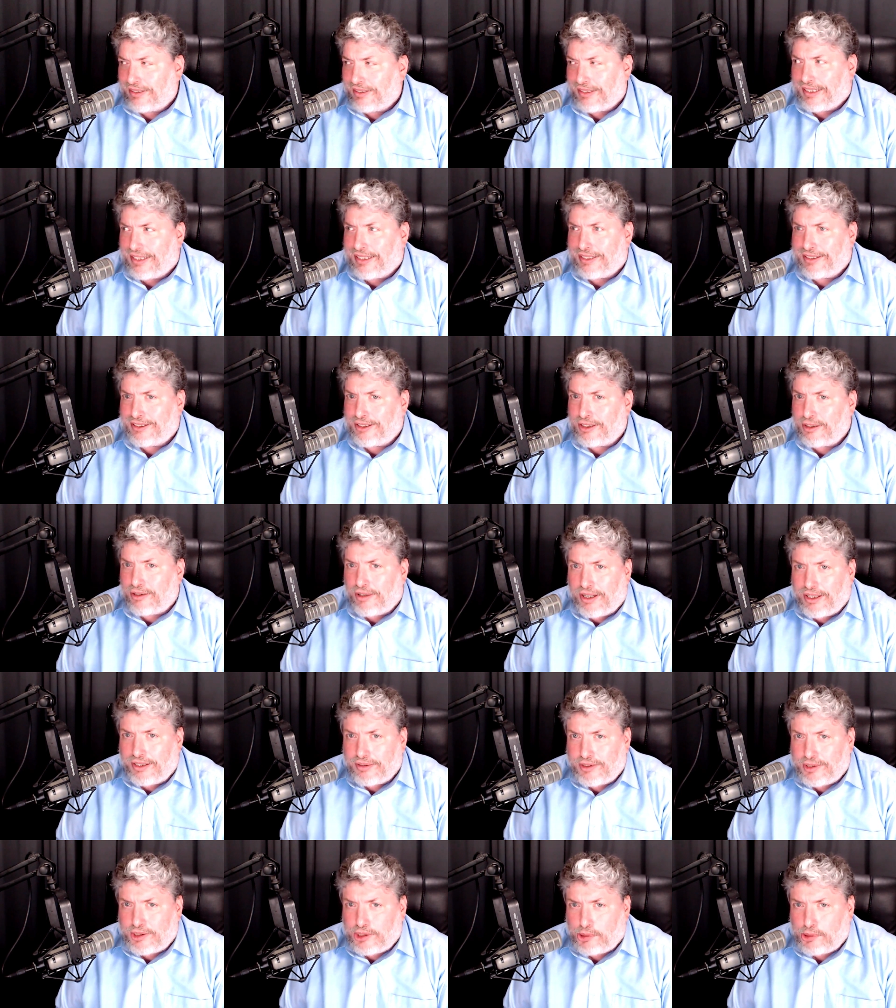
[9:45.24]
And they're
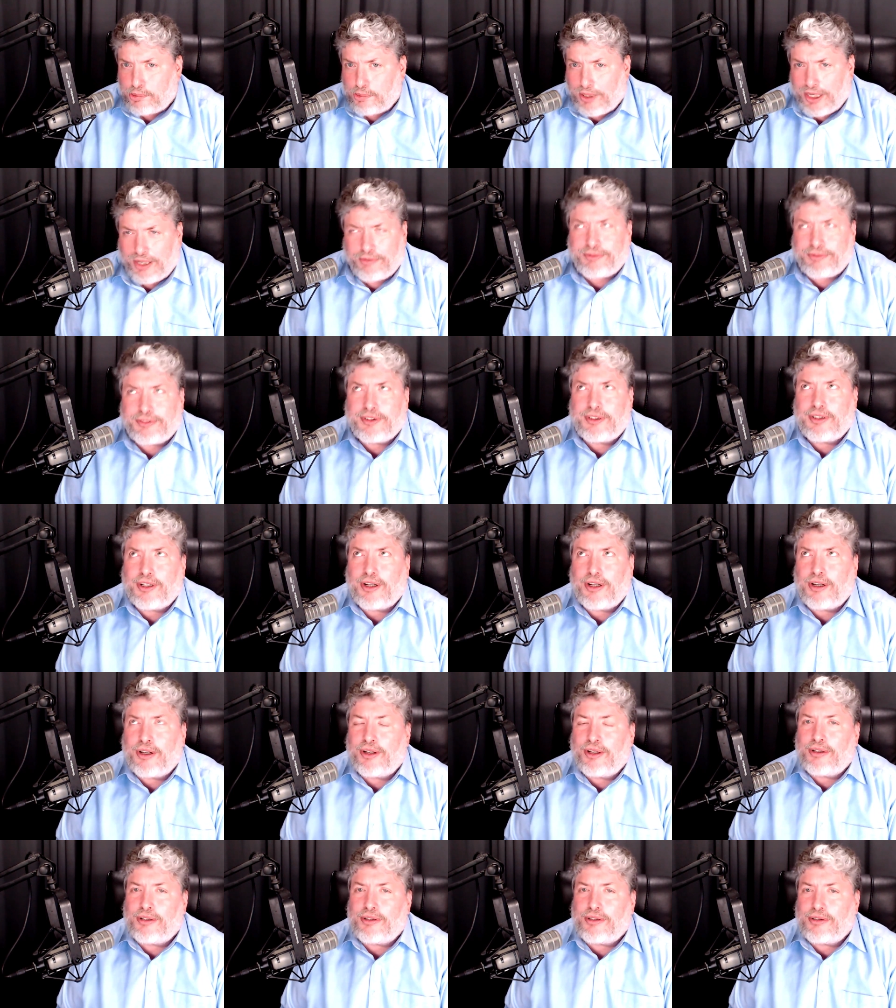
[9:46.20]
on display for the
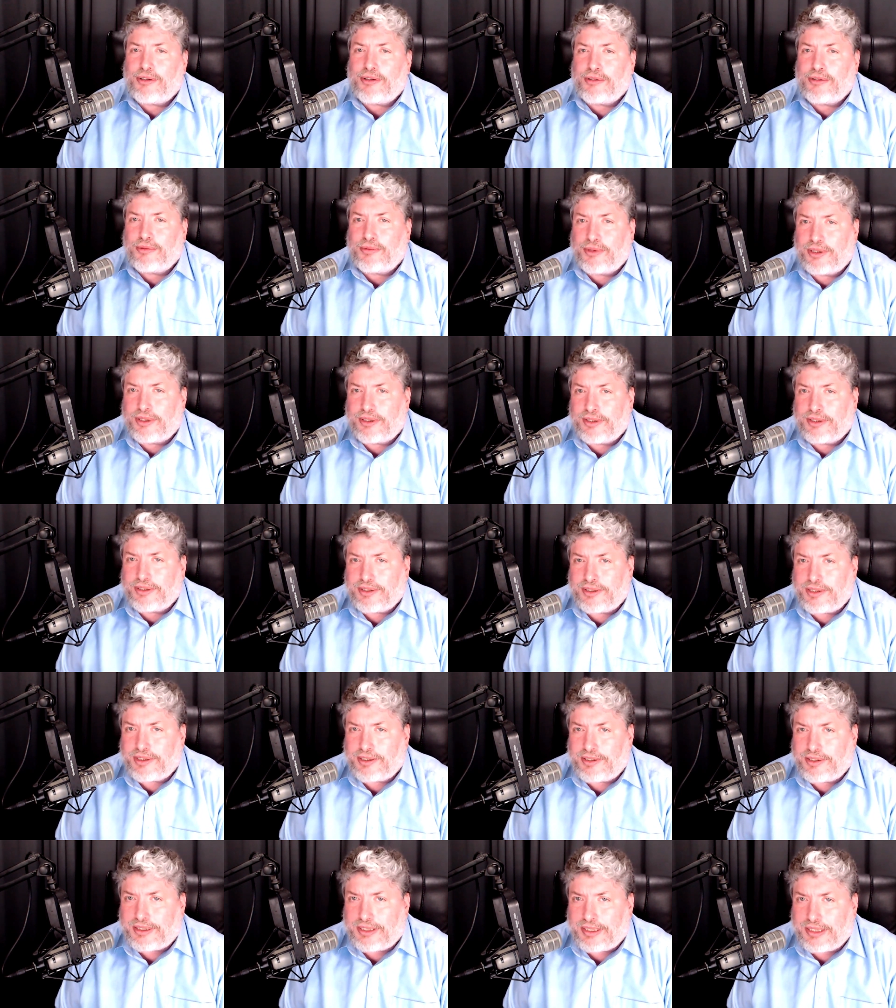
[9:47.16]
whole world
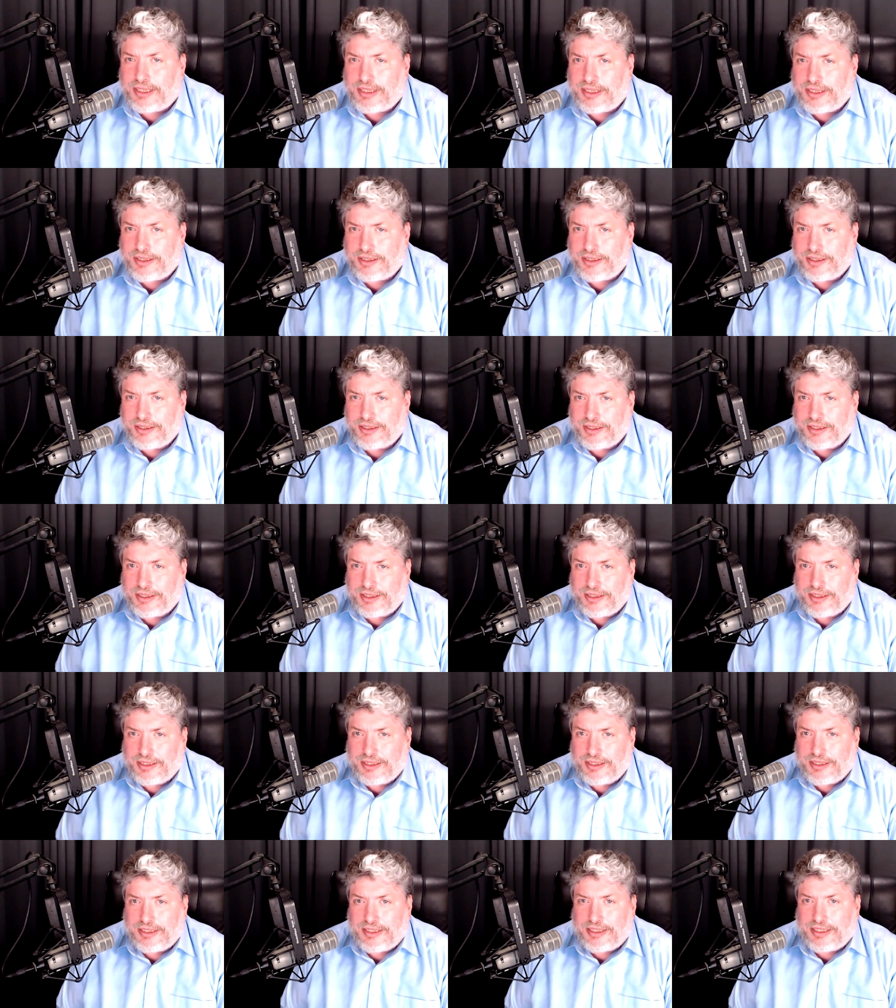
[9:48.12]
to see
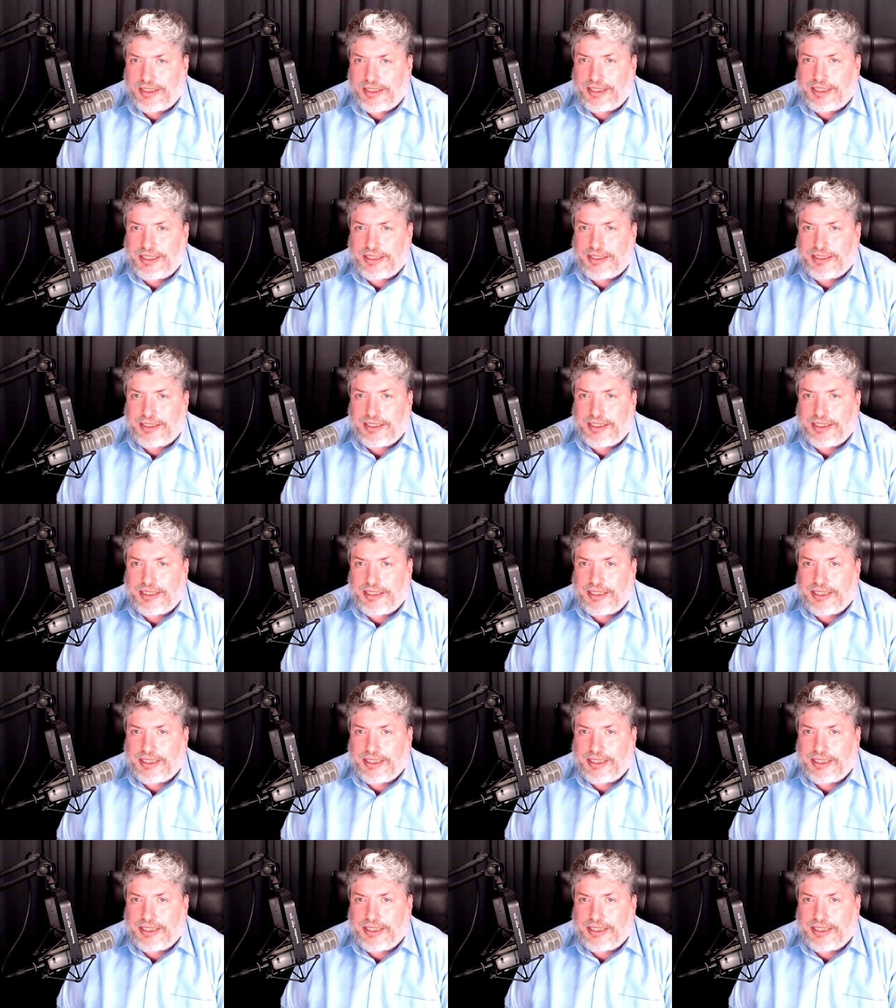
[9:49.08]
in the